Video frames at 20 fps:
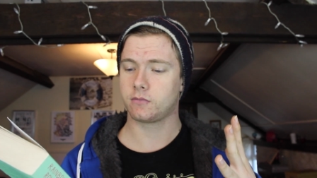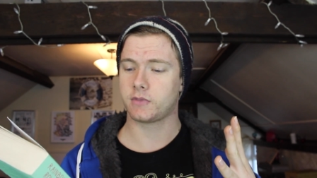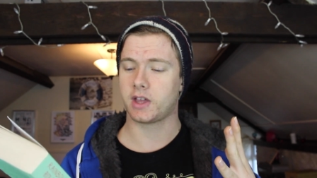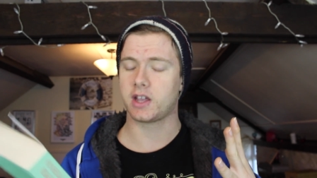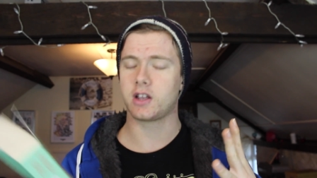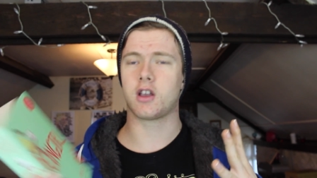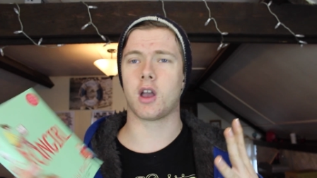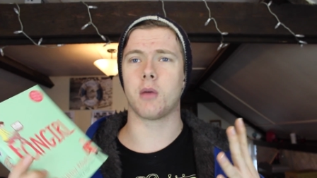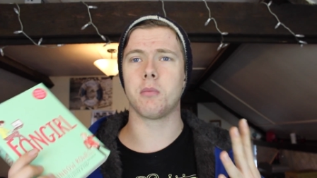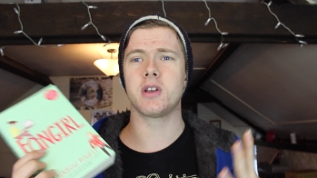
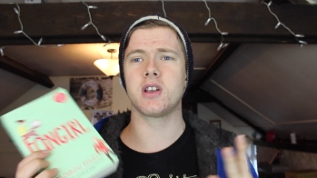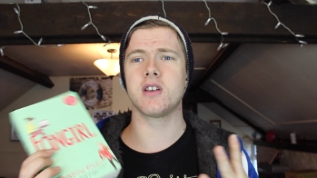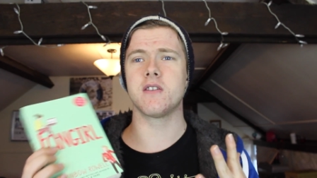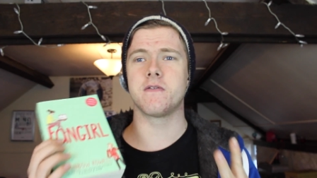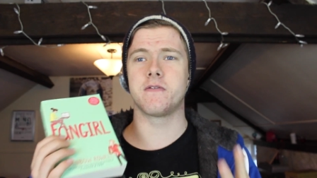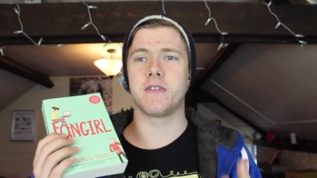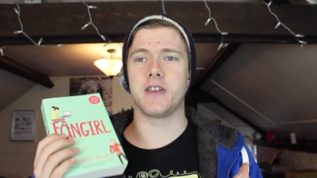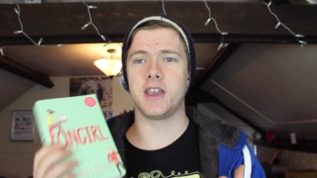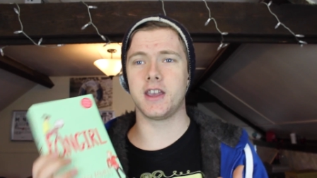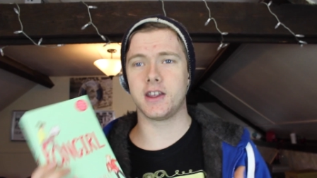like coming
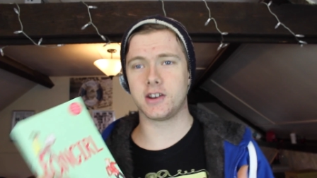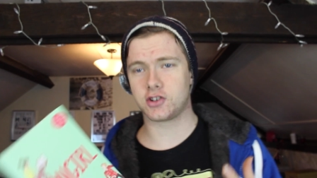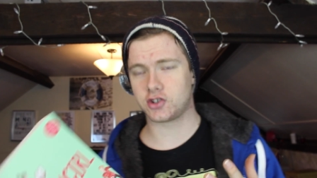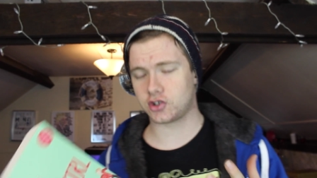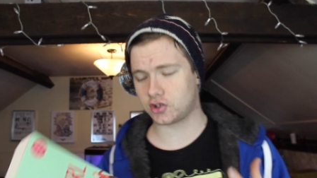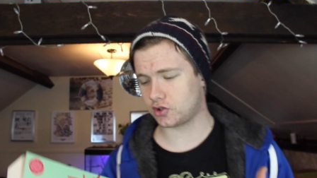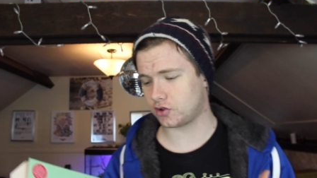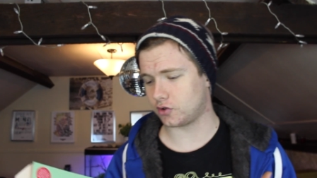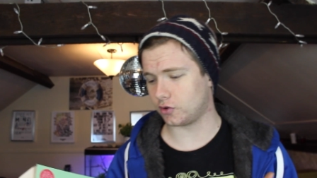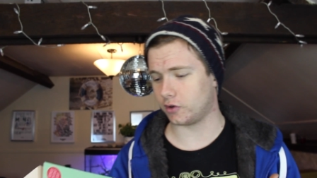of age
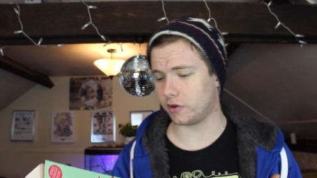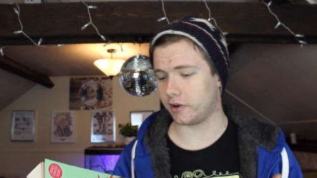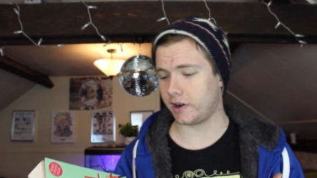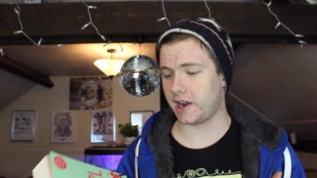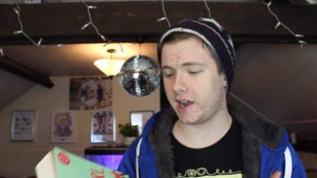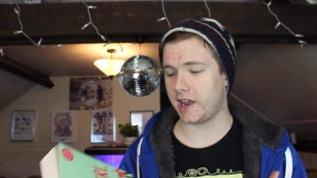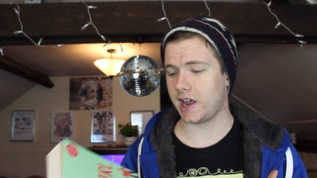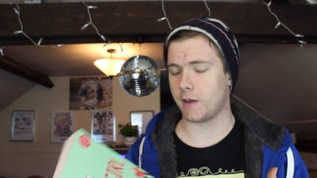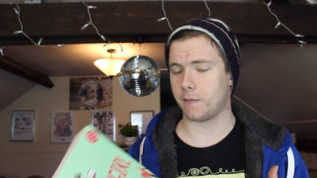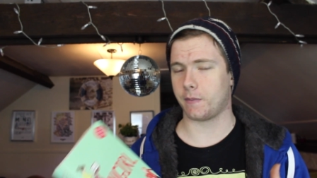
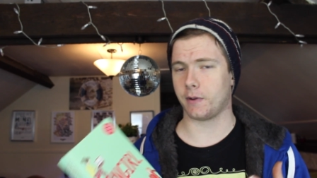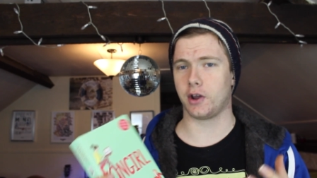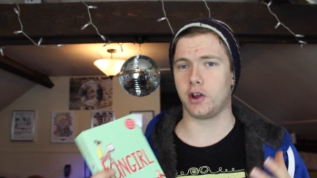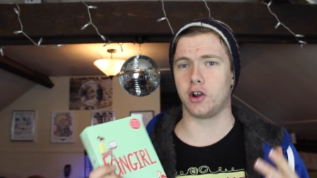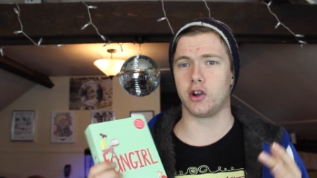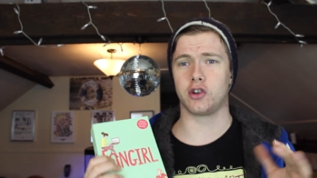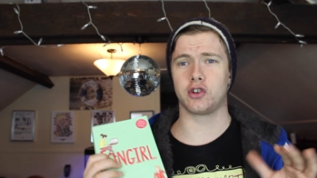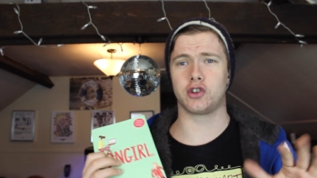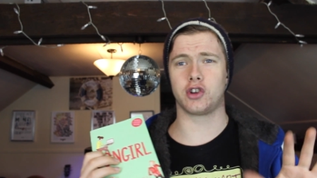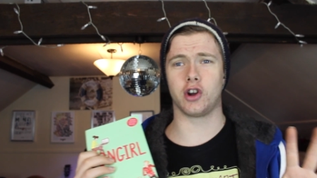story
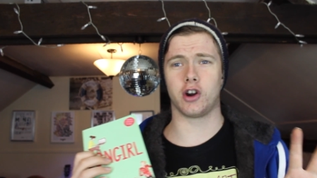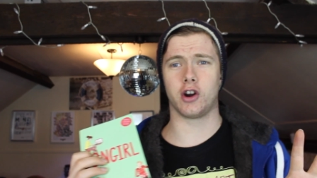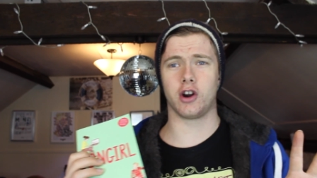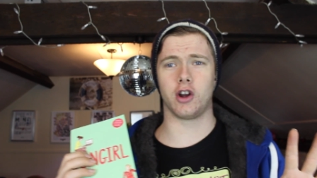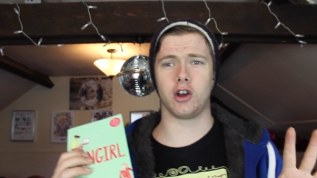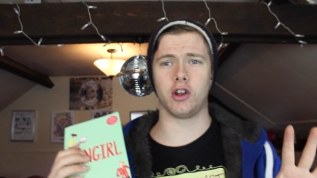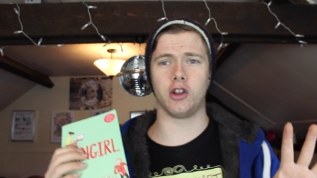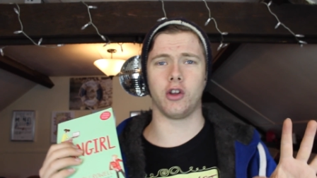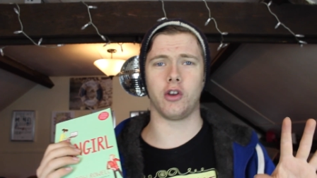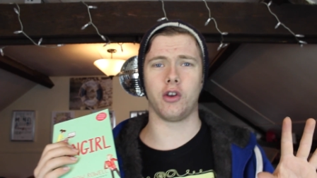about a
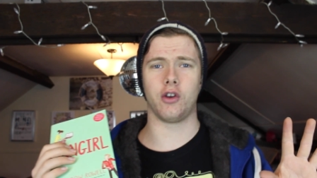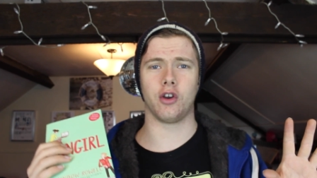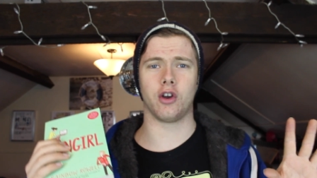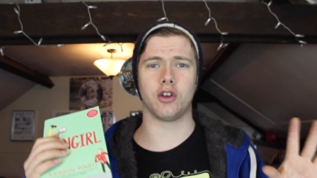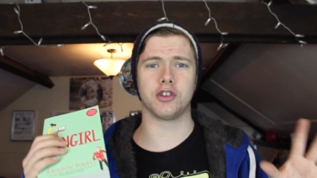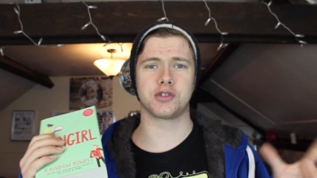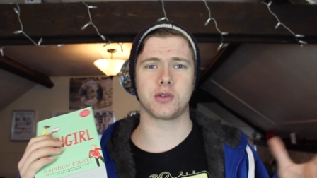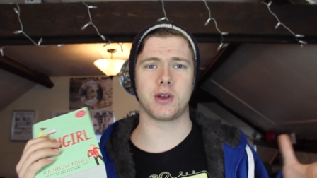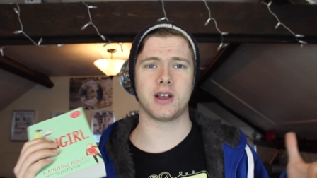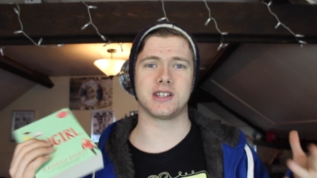girl who
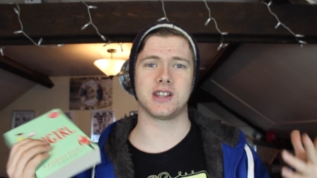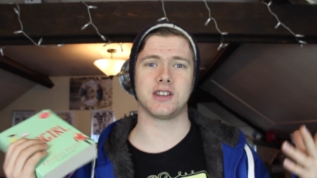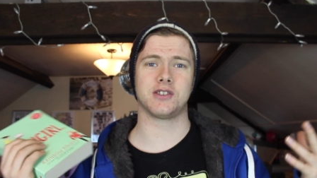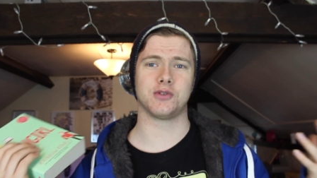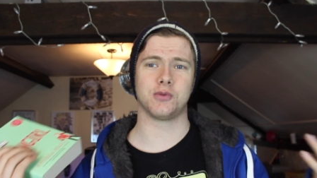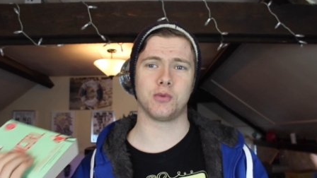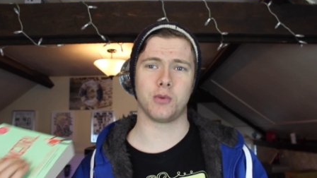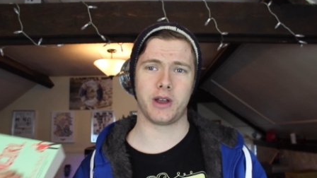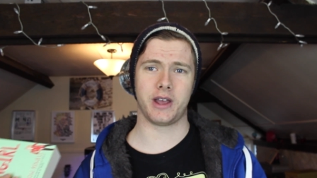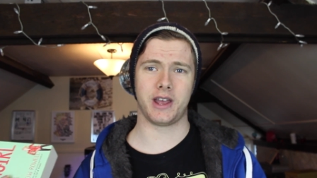also has a
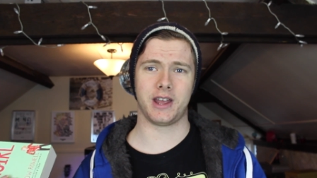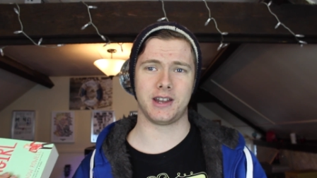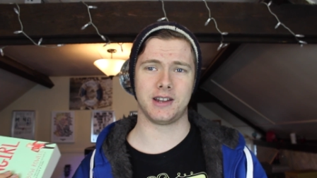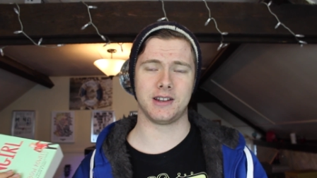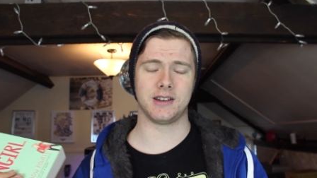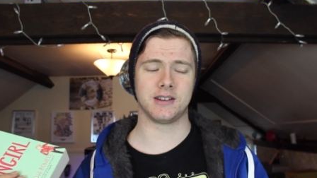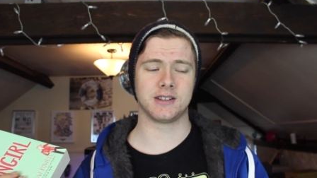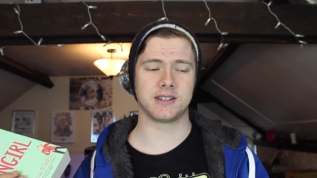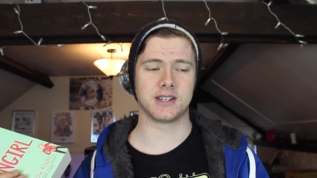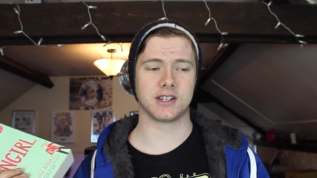
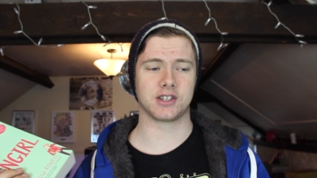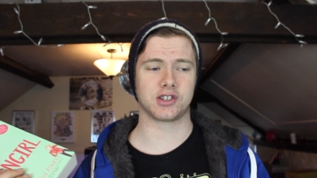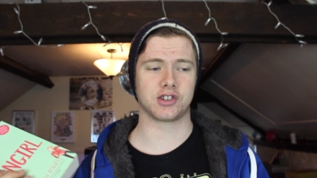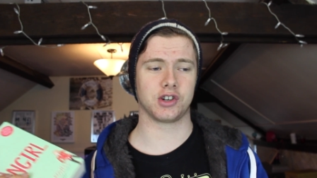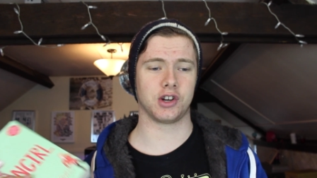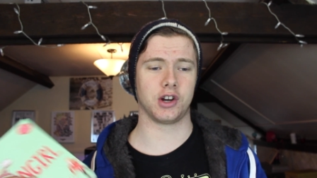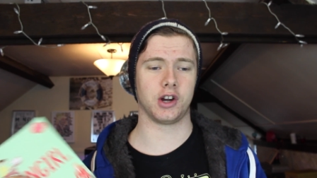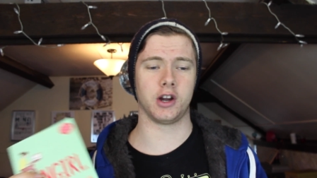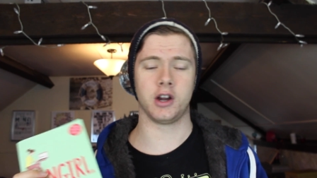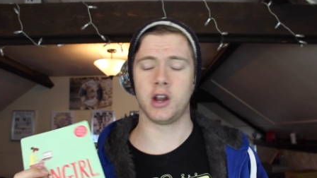twin
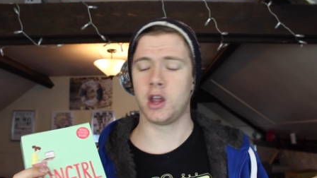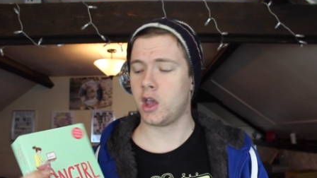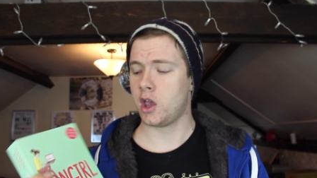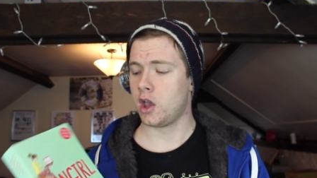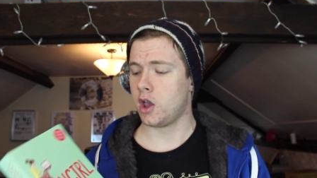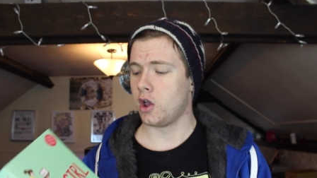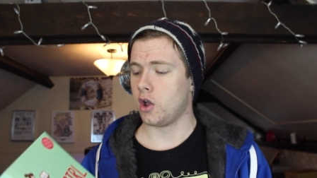sister